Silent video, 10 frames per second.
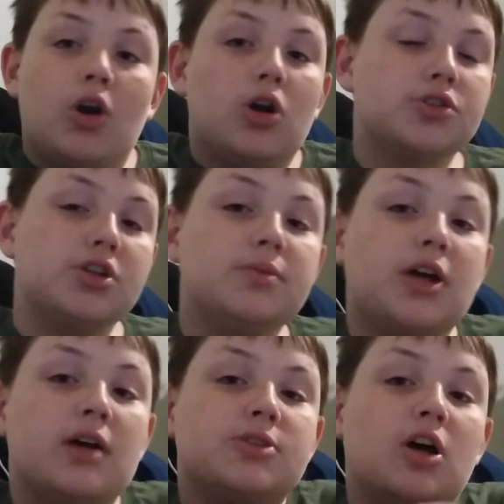Or
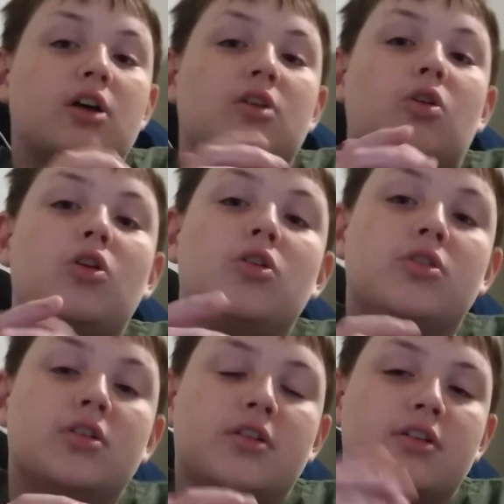sometimes,
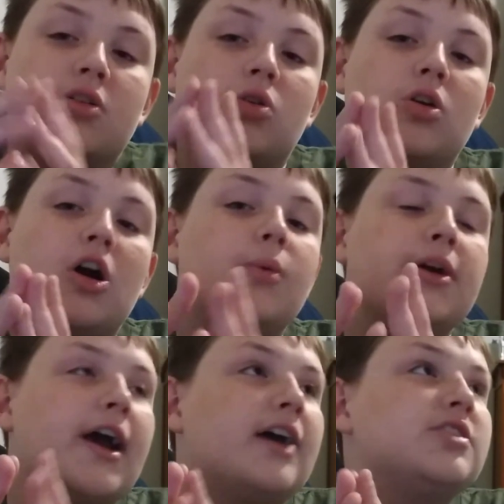or I'll
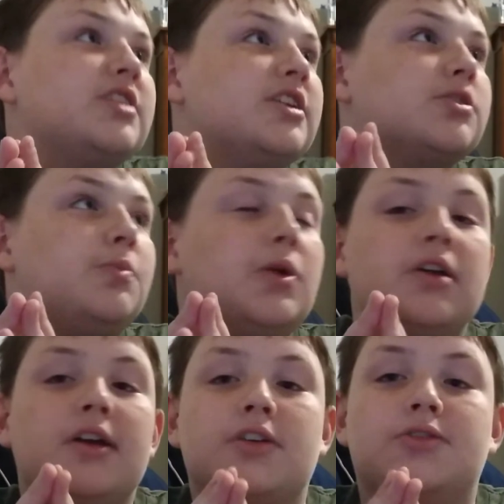be asking it to play
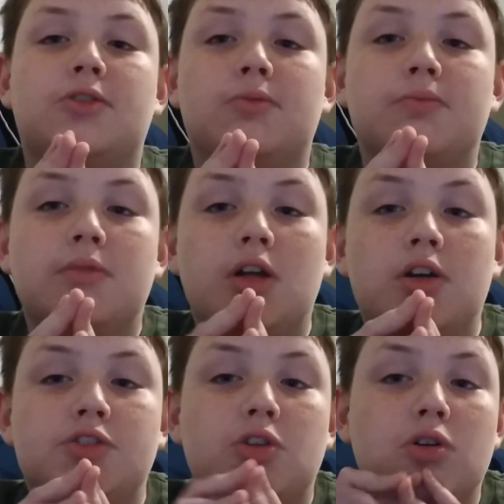like
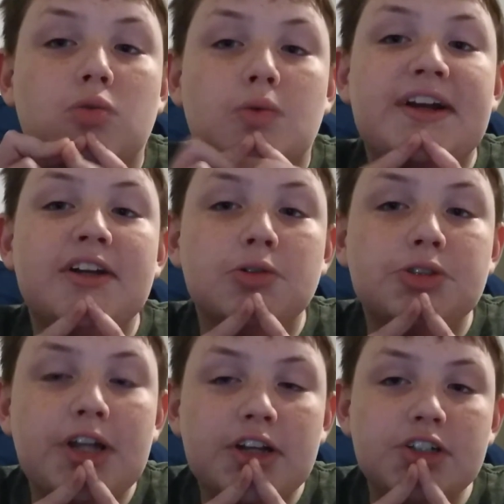a certain radio
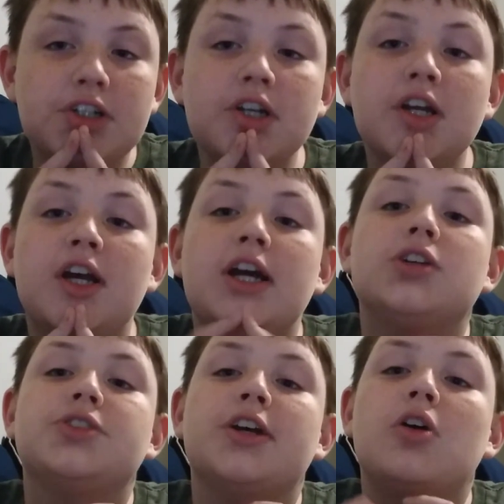station, and
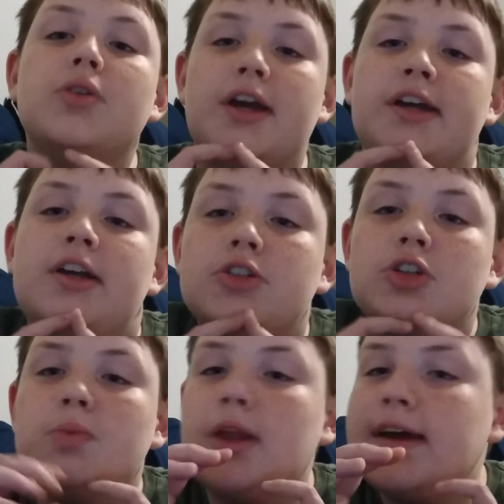it'll say, okay, here's
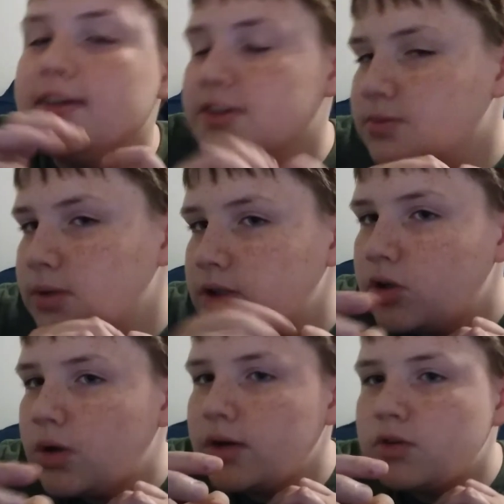your playlist. I'm like,
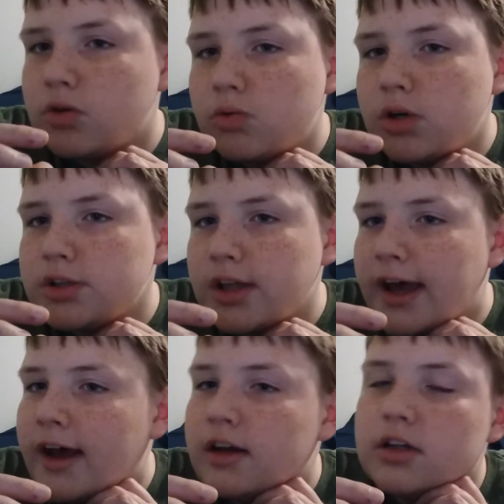no, I don't want
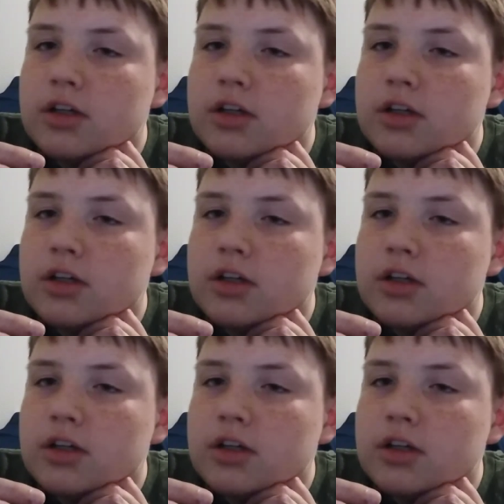that.